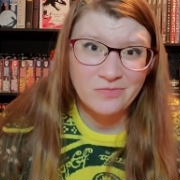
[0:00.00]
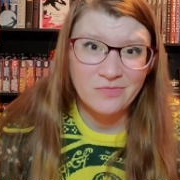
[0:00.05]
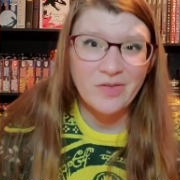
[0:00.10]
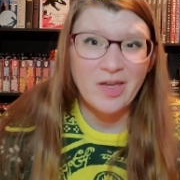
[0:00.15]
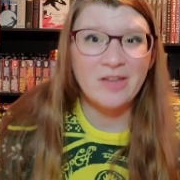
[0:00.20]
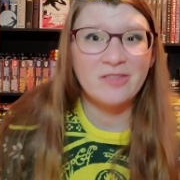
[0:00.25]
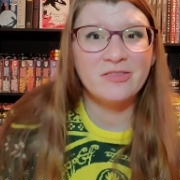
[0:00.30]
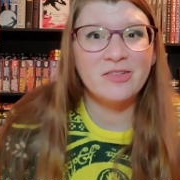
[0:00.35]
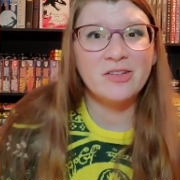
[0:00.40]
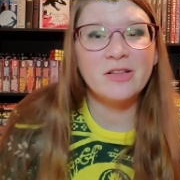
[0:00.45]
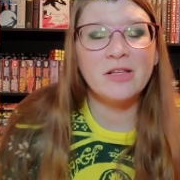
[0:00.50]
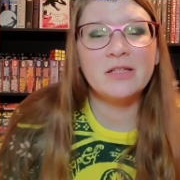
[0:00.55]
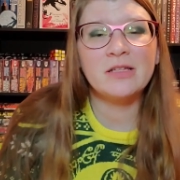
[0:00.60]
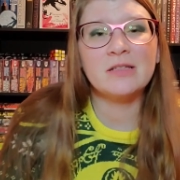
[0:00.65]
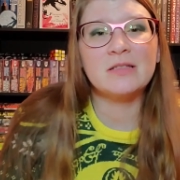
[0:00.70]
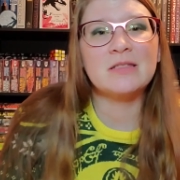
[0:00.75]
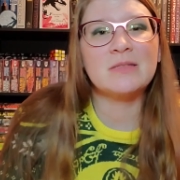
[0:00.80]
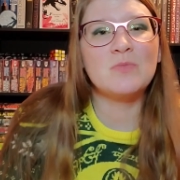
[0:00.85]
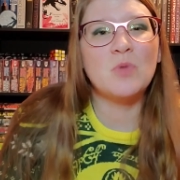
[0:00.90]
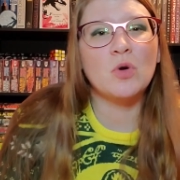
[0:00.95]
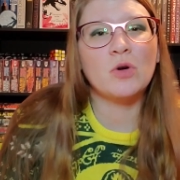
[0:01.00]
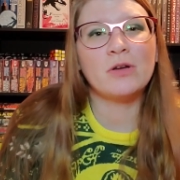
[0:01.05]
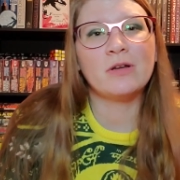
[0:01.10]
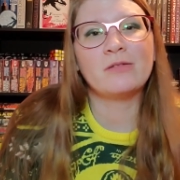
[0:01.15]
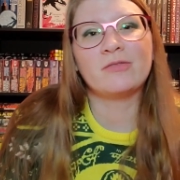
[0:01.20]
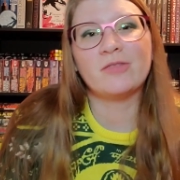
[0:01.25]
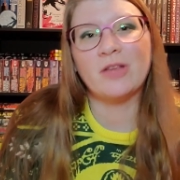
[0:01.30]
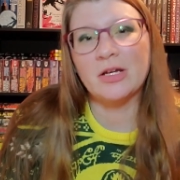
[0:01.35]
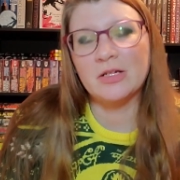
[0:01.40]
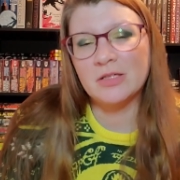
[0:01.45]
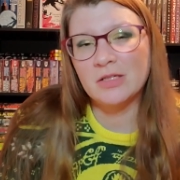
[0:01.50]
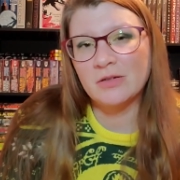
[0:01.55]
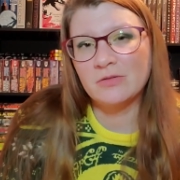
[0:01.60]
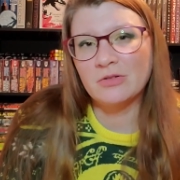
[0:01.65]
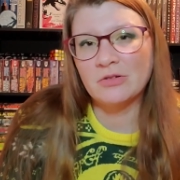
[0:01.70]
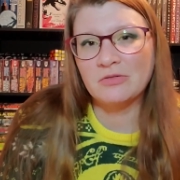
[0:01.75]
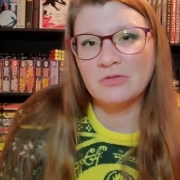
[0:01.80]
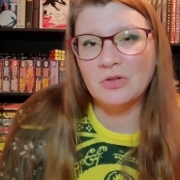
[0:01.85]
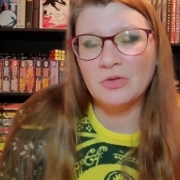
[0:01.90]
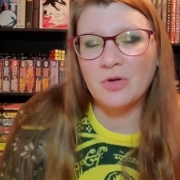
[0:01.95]
I feel like it's more reflective
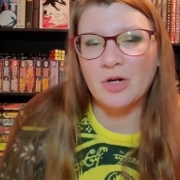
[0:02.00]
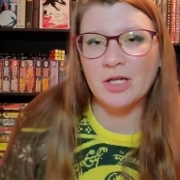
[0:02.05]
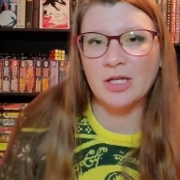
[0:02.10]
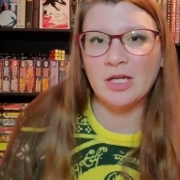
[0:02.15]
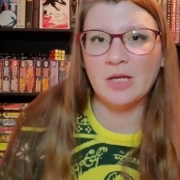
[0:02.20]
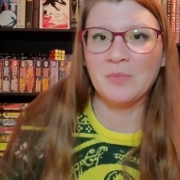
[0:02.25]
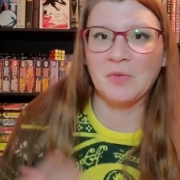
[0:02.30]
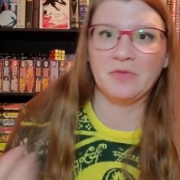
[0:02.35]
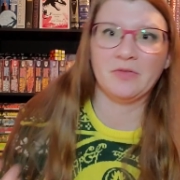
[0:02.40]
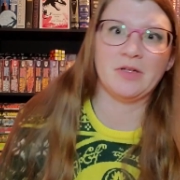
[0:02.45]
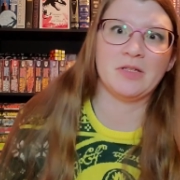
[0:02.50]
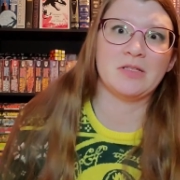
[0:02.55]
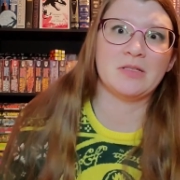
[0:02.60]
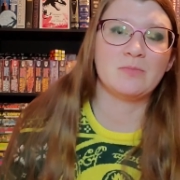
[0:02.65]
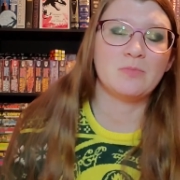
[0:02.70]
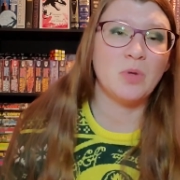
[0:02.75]
of who I am if I